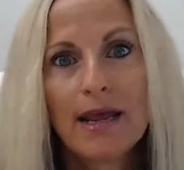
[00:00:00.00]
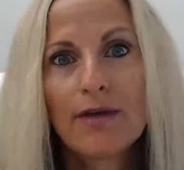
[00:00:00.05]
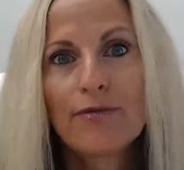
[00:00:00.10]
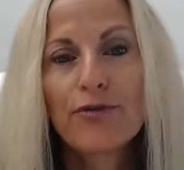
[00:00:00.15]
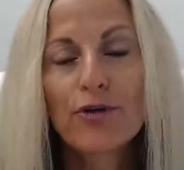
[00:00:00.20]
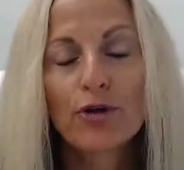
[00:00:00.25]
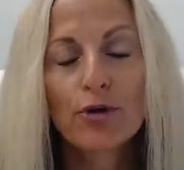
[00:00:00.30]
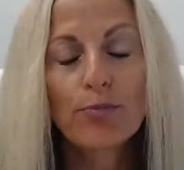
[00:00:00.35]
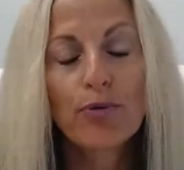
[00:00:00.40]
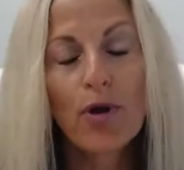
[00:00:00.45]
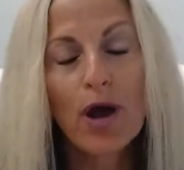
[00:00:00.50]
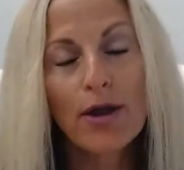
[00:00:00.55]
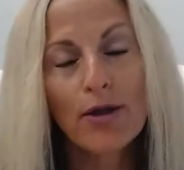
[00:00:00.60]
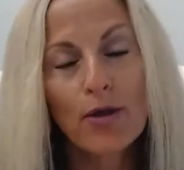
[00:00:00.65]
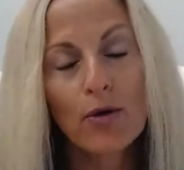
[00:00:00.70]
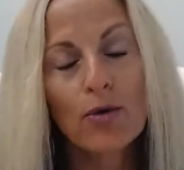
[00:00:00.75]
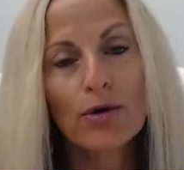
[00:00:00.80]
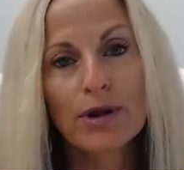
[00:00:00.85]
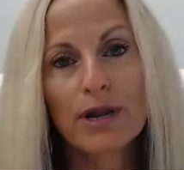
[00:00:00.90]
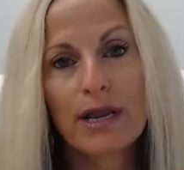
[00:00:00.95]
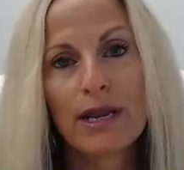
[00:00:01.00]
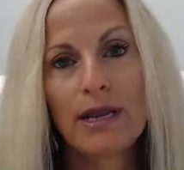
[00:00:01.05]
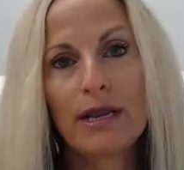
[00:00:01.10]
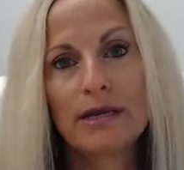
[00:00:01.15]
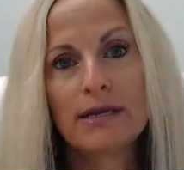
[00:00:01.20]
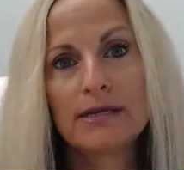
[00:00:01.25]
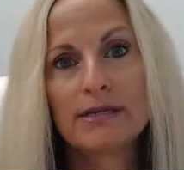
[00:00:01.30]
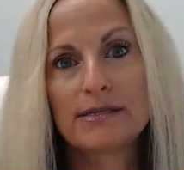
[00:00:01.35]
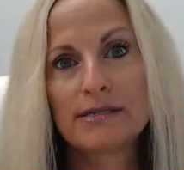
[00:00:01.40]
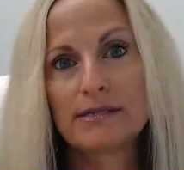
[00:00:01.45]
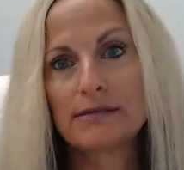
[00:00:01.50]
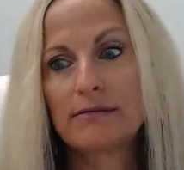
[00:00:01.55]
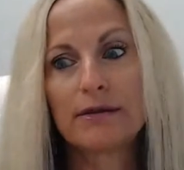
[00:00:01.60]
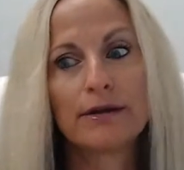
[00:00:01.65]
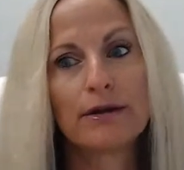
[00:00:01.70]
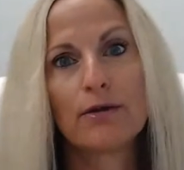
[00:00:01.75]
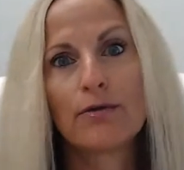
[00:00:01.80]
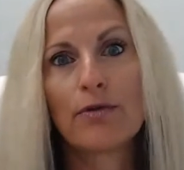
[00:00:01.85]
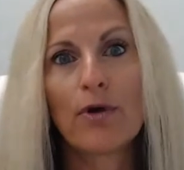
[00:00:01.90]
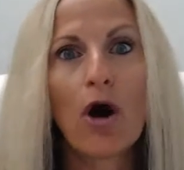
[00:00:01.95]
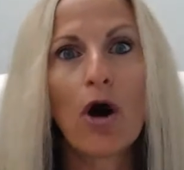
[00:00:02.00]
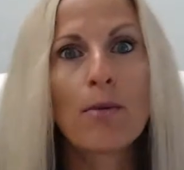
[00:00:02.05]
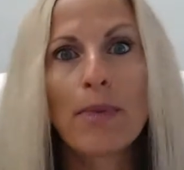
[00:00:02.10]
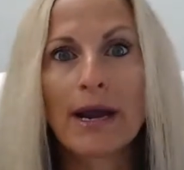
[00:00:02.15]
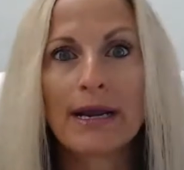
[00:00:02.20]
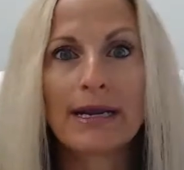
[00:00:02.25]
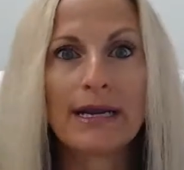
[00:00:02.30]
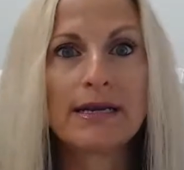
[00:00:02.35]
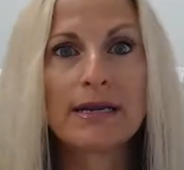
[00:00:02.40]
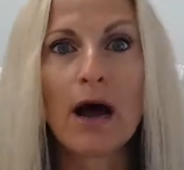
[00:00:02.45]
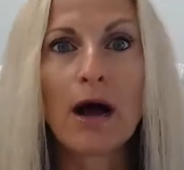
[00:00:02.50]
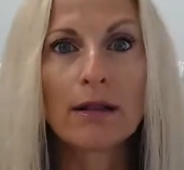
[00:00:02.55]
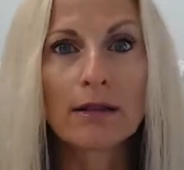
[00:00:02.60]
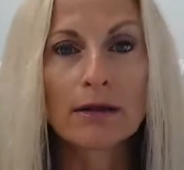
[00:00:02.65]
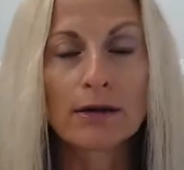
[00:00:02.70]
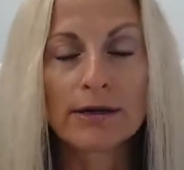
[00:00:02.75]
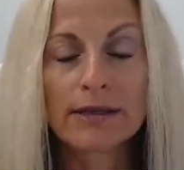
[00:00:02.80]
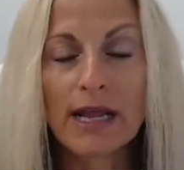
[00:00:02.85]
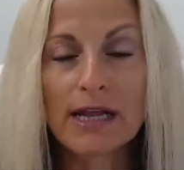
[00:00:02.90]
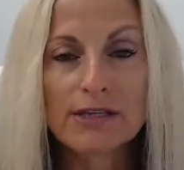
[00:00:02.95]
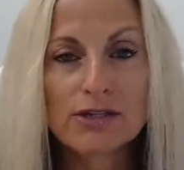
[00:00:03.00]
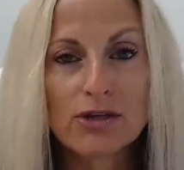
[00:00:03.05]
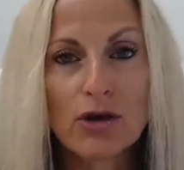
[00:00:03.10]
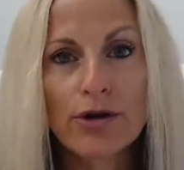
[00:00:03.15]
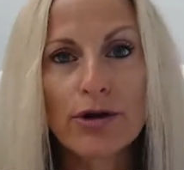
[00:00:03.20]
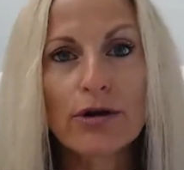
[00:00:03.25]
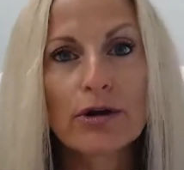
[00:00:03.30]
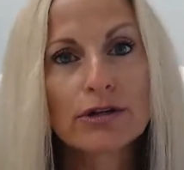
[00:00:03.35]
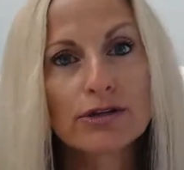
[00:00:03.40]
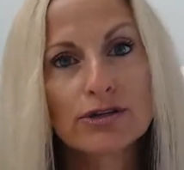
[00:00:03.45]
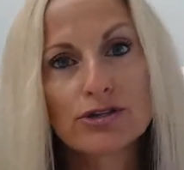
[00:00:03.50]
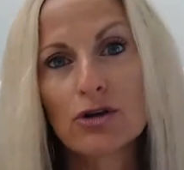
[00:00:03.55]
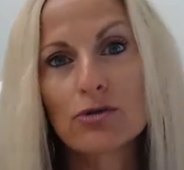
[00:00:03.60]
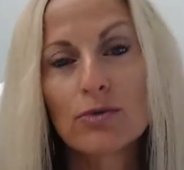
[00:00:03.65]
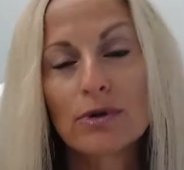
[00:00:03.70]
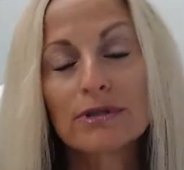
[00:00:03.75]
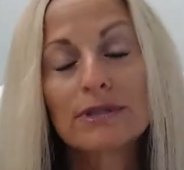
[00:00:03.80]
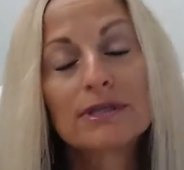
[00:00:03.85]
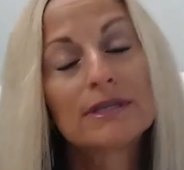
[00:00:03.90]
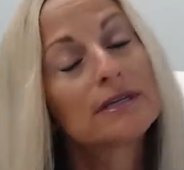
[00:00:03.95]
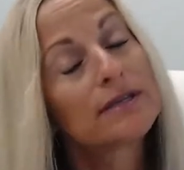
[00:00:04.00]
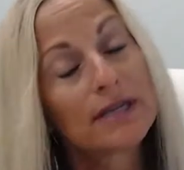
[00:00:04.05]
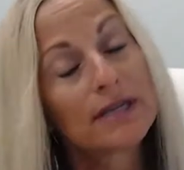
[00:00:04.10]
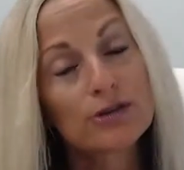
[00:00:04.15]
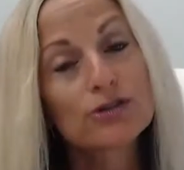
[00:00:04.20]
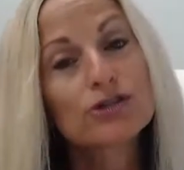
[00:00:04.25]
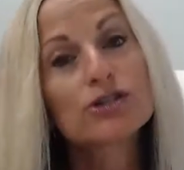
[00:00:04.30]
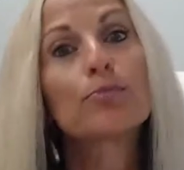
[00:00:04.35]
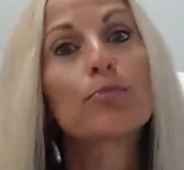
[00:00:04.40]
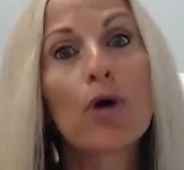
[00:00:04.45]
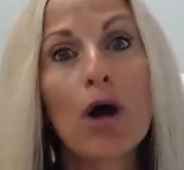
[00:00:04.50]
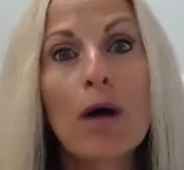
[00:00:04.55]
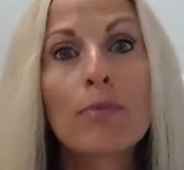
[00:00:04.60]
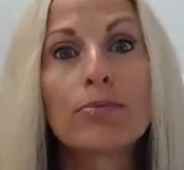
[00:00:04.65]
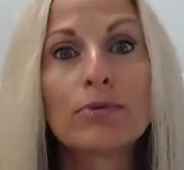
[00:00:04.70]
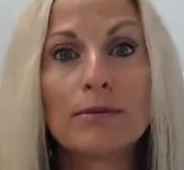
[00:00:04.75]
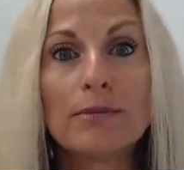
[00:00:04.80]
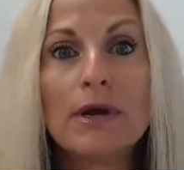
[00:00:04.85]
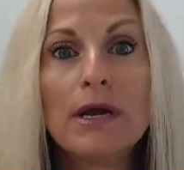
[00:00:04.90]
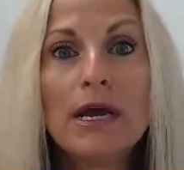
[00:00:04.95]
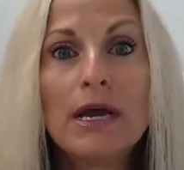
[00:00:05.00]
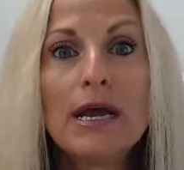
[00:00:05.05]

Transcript: if your priority is, the almighty dollar and that's all you're concerned with, then there's a problem.